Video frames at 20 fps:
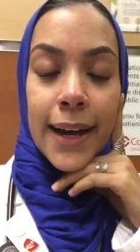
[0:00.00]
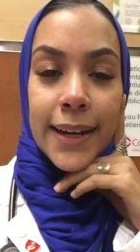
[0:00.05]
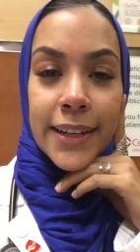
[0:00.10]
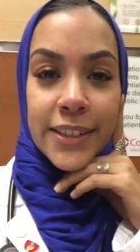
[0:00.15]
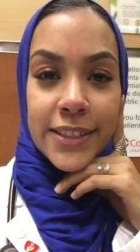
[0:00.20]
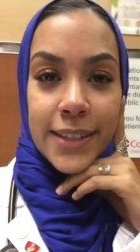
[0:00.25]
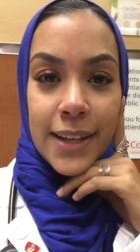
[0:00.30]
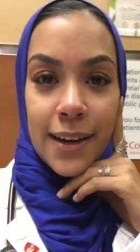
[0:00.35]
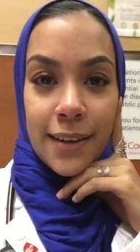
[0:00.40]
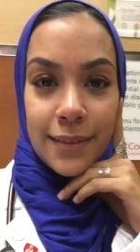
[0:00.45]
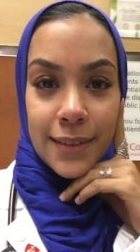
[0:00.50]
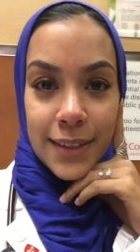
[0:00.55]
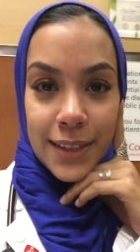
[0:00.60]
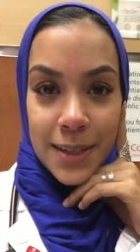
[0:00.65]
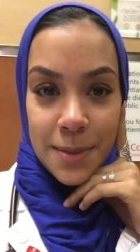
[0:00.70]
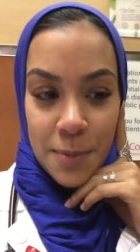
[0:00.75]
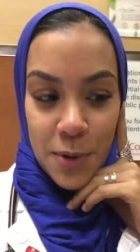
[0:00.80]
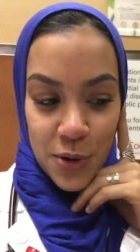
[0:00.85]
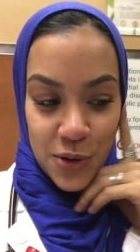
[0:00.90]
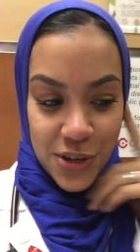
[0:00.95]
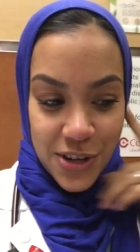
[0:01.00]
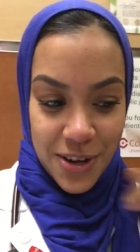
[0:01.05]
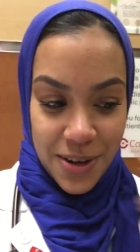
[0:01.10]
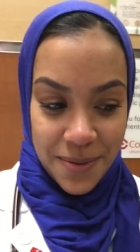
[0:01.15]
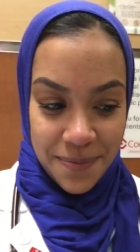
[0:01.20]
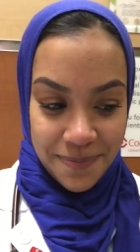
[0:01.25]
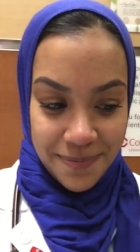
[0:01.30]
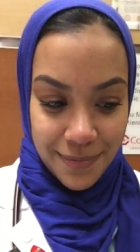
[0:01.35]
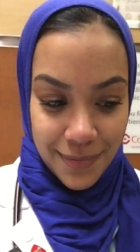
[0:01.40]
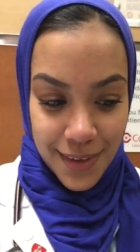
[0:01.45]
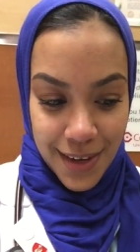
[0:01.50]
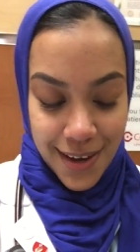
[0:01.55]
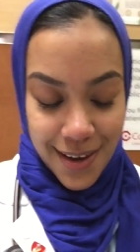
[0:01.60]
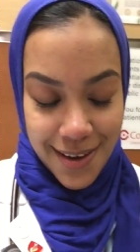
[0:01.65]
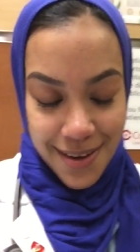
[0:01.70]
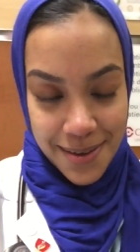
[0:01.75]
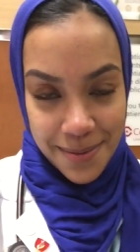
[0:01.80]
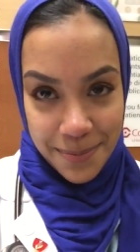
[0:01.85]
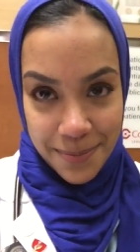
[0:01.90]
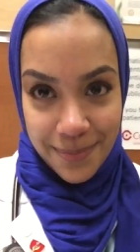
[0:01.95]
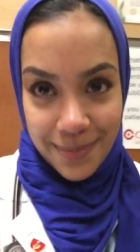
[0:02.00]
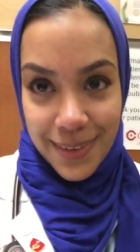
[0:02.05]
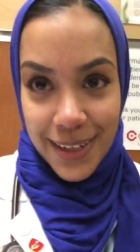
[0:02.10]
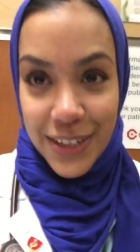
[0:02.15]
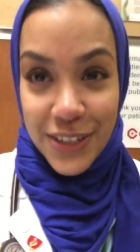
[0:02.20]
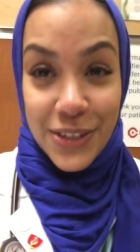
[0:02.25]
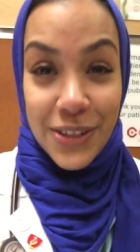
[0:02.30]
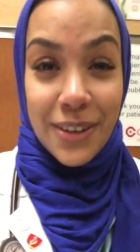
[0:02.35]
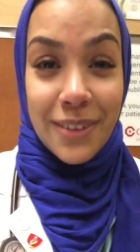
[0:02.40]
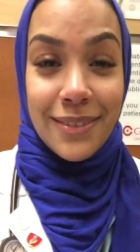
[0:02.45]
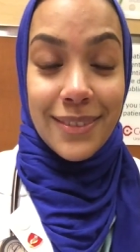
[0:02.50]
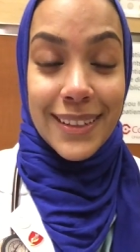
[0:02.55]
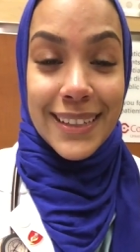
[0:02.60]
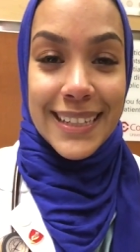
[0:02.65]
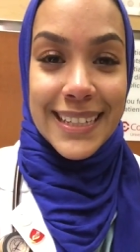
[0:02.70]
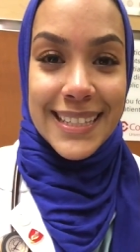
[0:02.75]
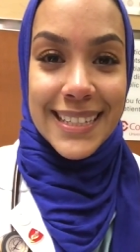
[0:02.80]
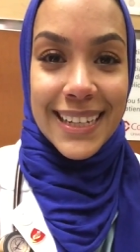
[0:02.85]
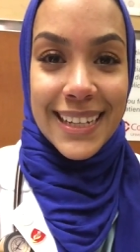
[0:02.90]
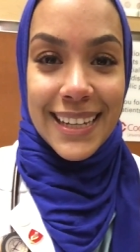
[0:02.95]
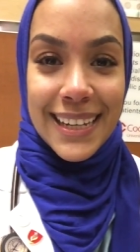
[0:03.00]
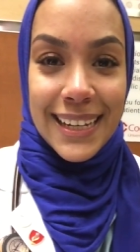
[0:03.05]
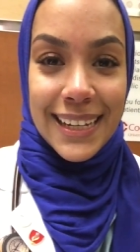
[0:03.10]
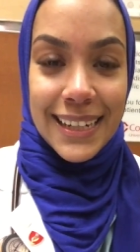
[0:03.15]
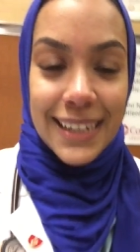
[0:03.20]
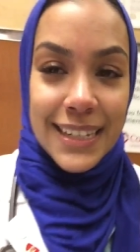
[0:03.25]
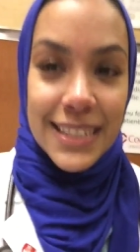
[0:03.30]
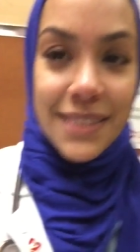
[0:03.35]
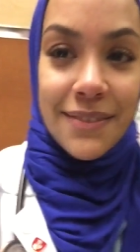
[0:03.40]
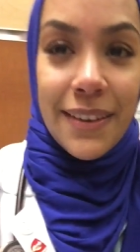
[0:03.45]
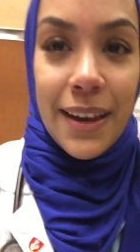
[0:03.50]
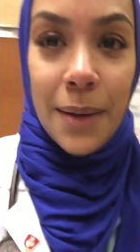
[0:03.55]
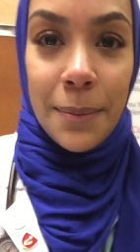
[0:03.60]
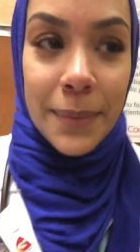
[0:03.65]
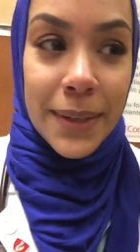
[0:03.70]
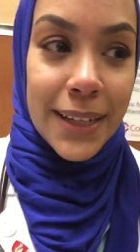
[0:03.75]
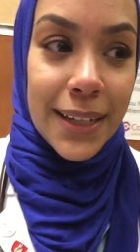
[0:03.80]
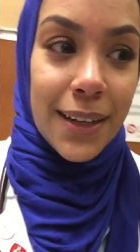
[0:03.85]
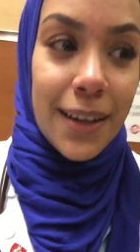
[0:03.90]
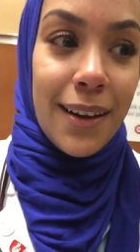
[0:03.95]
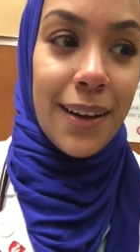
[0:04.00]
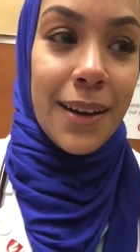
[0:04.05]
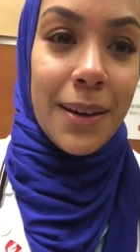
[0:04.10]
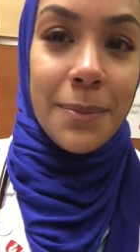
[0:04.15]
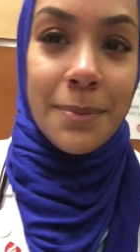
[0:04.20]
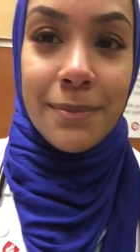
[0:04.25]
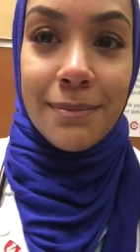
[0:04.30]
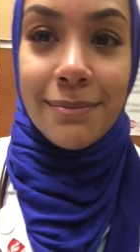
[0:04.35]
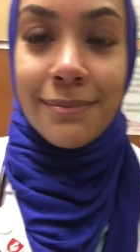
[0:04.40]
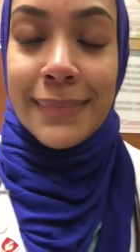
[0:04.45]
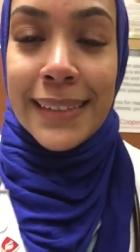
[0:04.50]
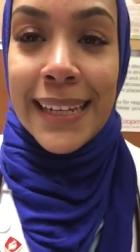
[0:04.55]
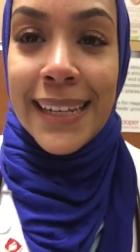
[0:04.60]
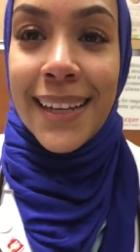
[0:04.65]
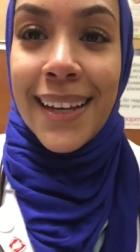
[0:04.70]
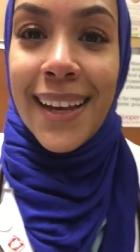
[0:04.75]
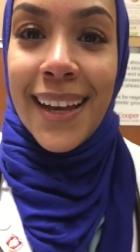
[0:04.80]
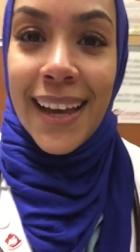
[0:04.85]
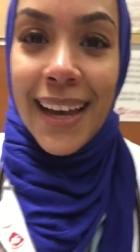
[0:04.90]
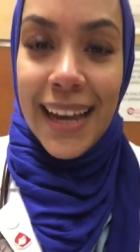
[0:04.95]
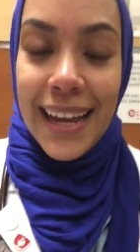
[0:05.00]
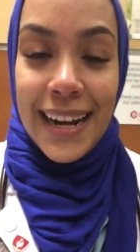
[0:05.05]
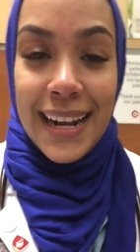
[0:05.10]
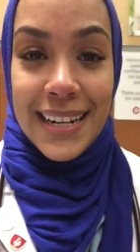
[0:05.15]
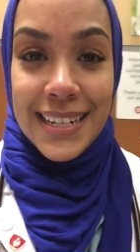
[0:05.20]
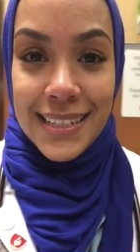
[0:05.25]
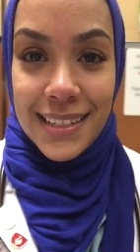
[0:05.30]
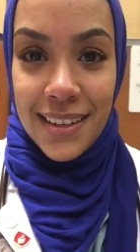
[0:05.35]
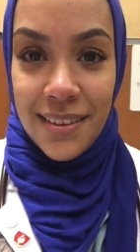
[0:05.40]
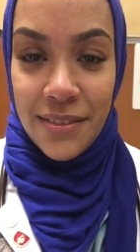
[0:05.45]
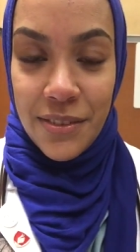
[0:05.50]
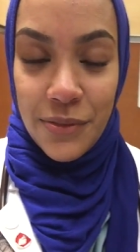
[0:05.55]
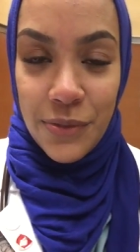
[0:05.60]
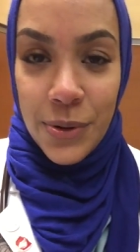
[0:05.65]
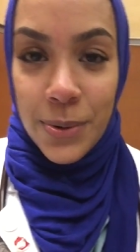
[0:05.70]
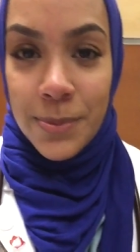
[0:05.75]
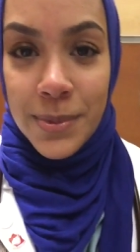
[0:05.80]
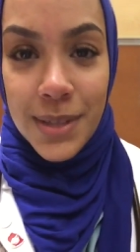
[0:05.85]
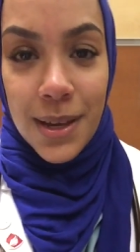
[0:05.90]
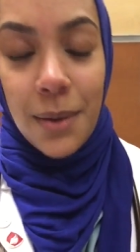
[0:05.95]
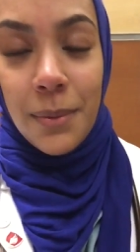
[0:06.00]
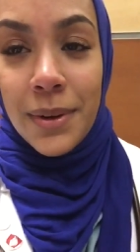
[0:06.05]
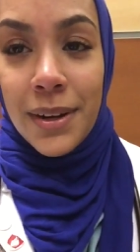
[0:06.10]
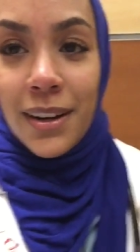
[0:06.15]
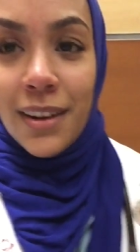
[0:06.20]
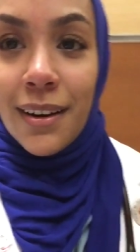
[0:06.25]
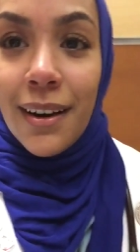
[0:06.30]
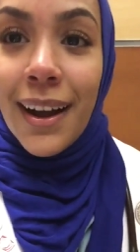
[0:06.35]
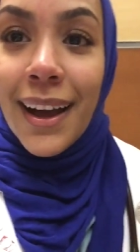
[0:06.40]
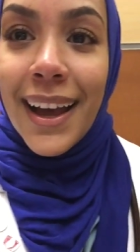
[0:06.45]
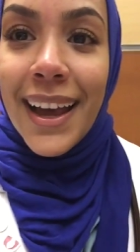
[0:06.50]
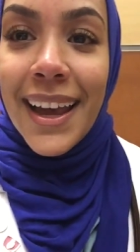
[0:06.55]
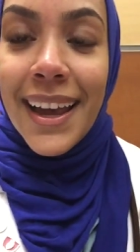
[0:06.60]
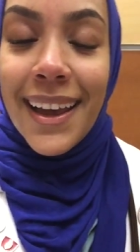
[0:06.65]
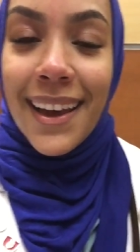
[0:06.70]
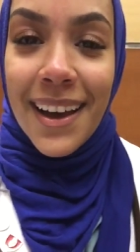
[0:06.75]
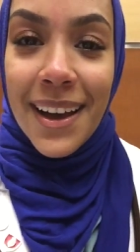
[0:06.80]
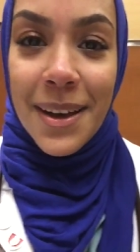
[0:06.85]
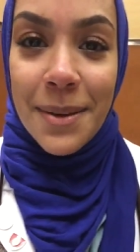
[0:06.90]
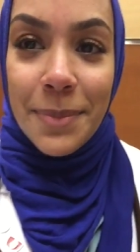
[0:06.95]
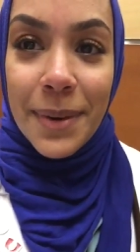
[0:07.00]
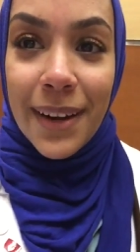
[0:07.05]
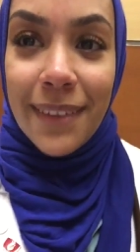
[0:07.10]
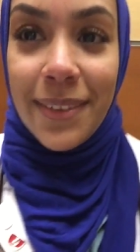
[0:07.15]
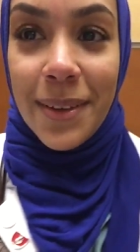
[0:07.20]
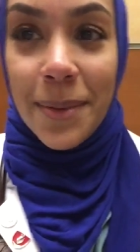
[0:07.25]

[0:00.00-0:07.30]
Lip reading: I just got really emotional. I just saw a really sick kid and his family, and I had to leave the room so I wouldn't cry, but I